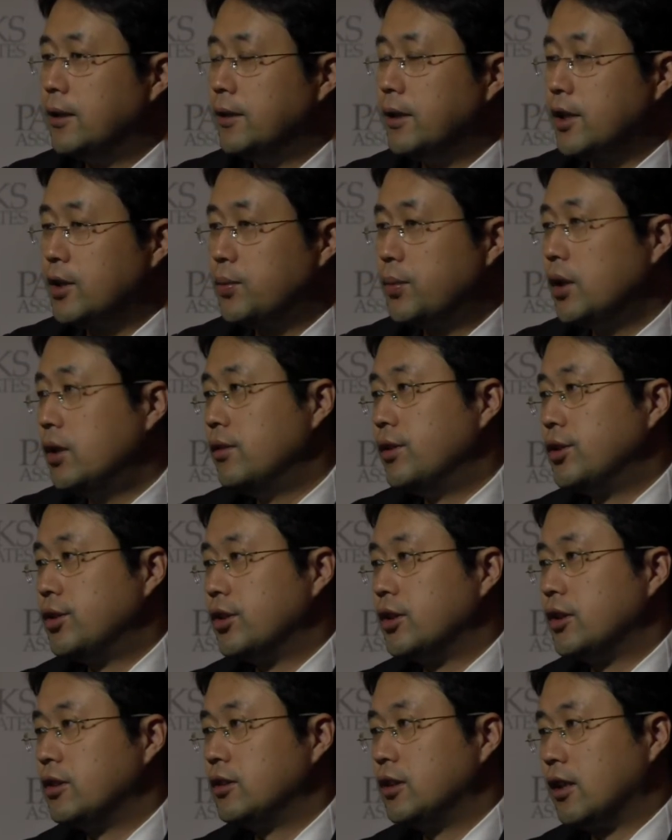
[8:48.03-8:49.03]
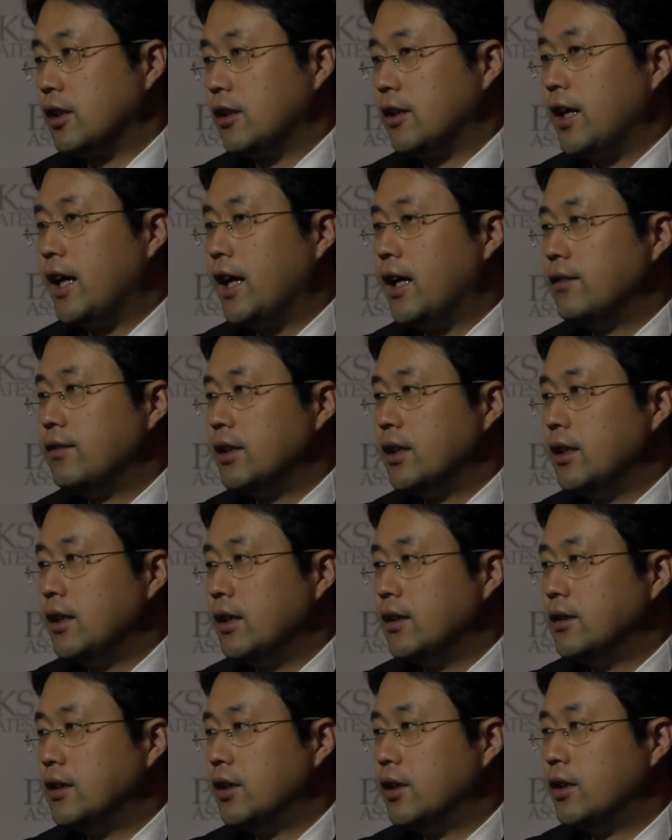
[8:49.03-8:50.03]
experience they're going to have in,
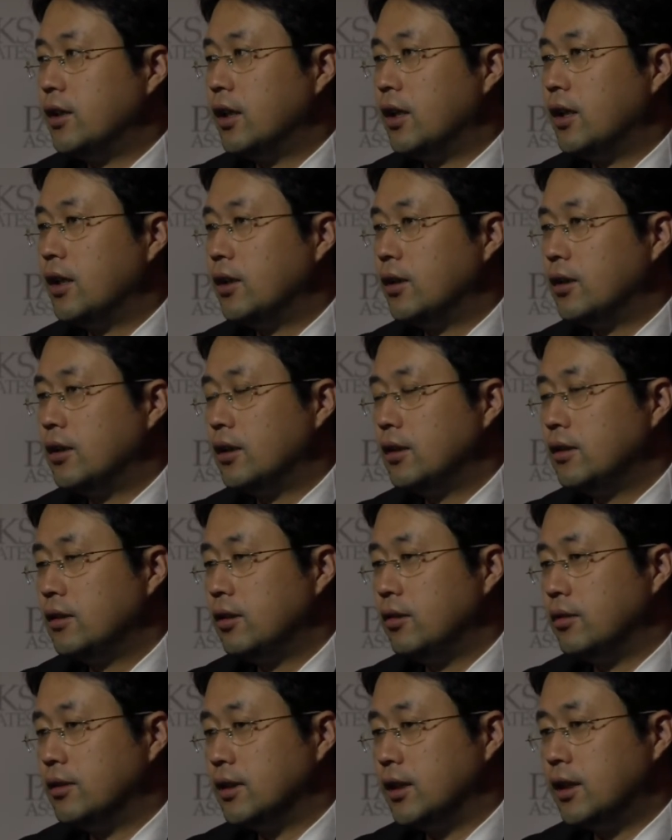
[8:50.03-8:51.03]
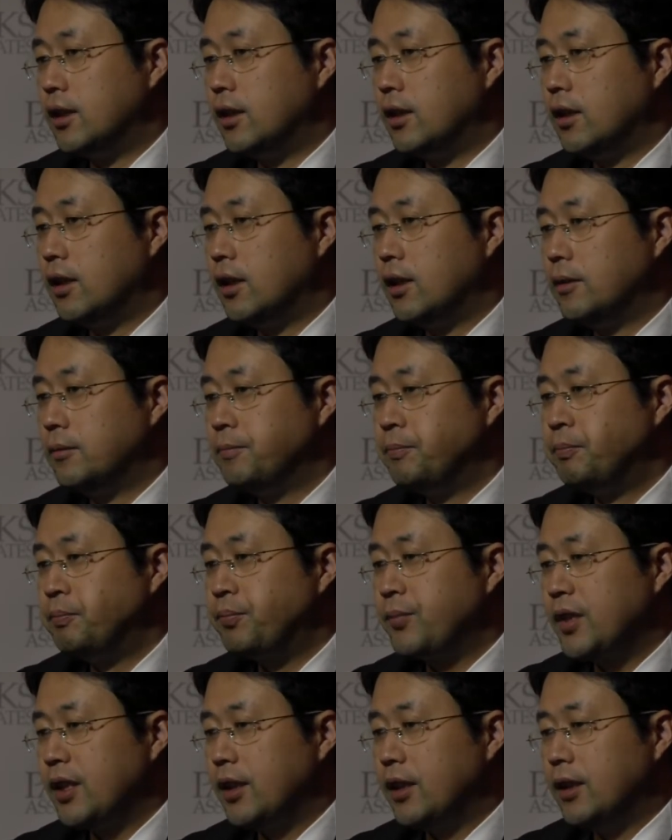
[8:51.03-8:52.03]
in their, during their
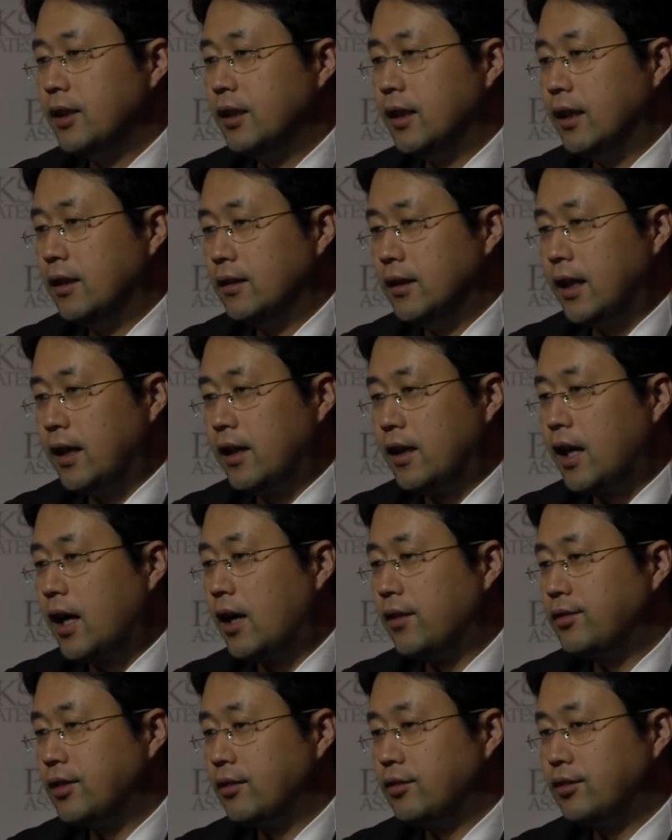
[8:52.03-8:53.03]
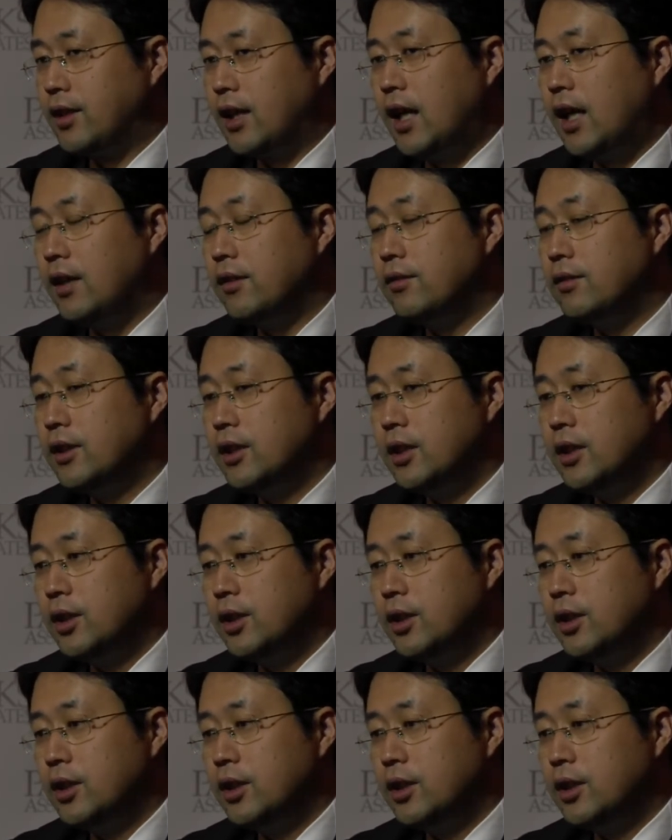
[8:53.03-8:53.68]
latter half of the life.